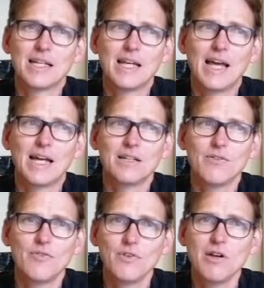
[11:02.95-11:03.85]
he had a
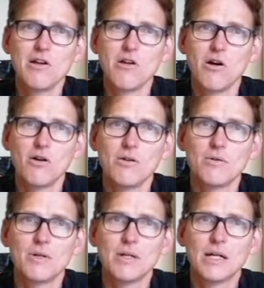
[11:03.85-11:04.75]
very
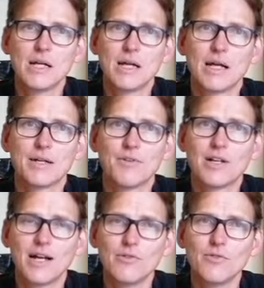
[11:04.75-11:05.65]
long
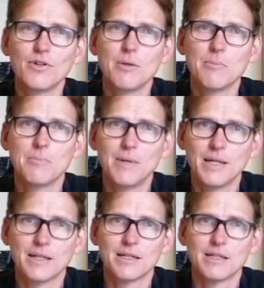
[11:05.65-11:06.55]
recovery
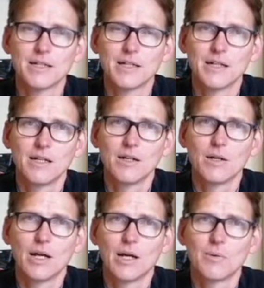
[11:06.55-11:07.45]
bed
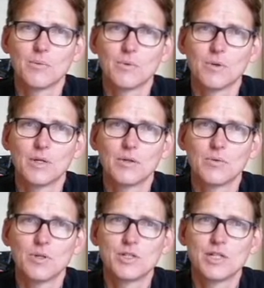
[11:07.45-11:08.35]
um,
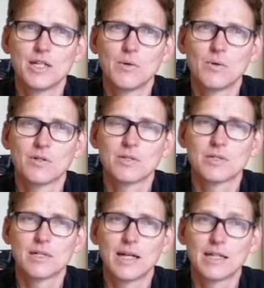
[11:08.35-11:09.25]
in which he
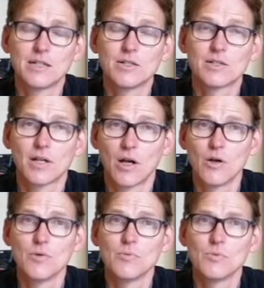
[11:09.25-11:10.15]
was at his
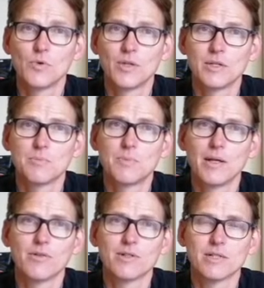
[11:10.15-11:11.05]
home with his
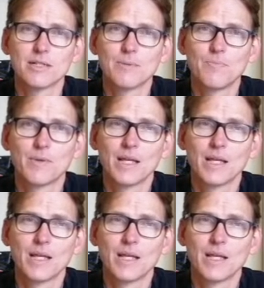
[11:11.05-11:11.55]
parents